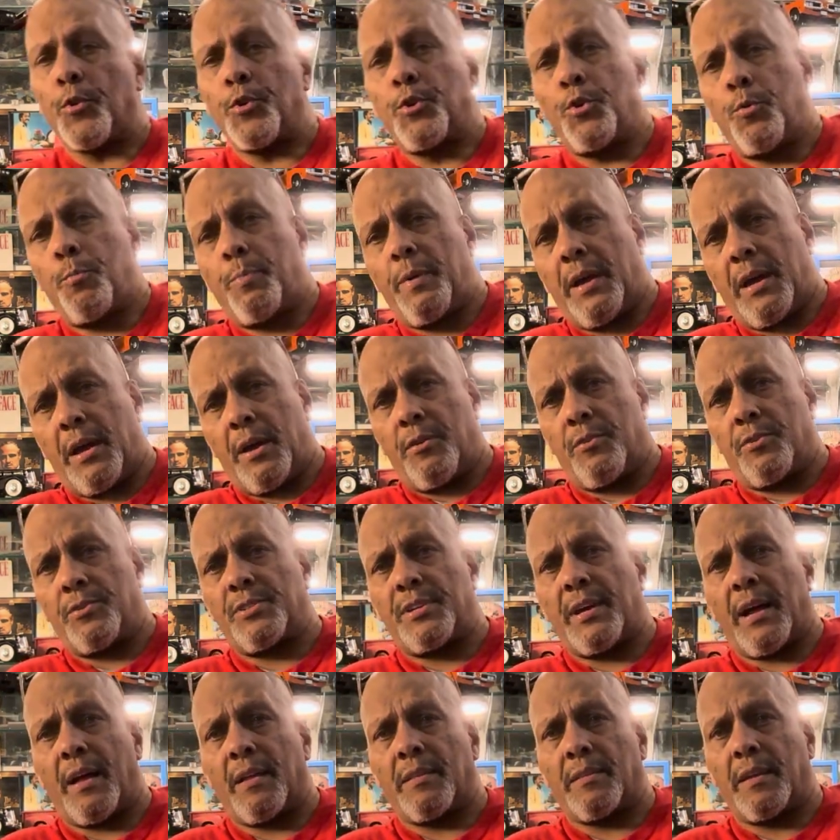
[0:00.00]
you beginners
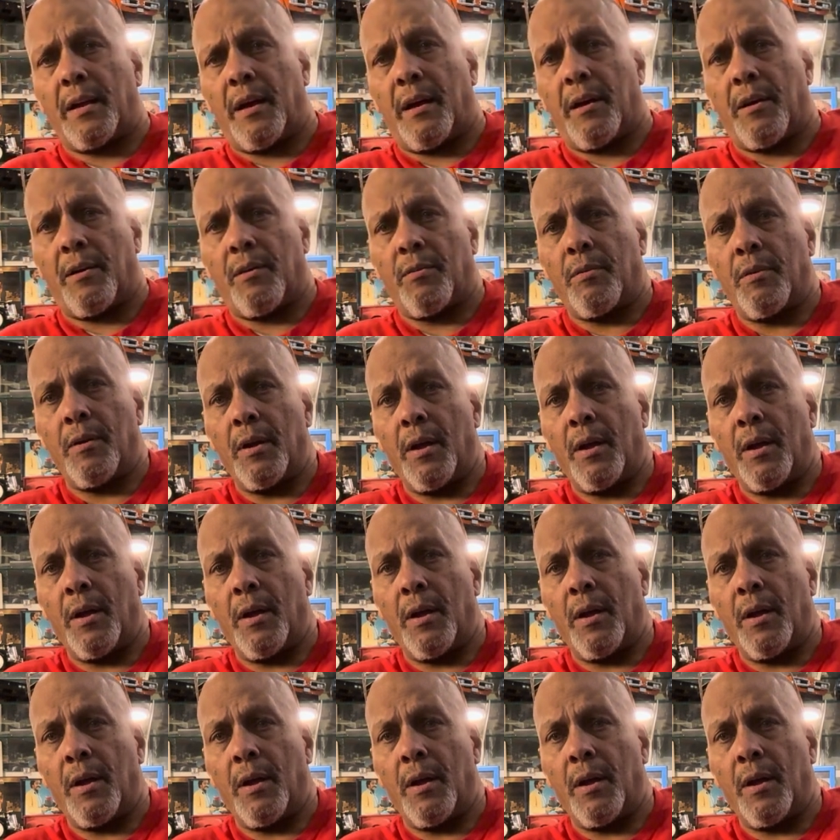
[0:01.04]
out there,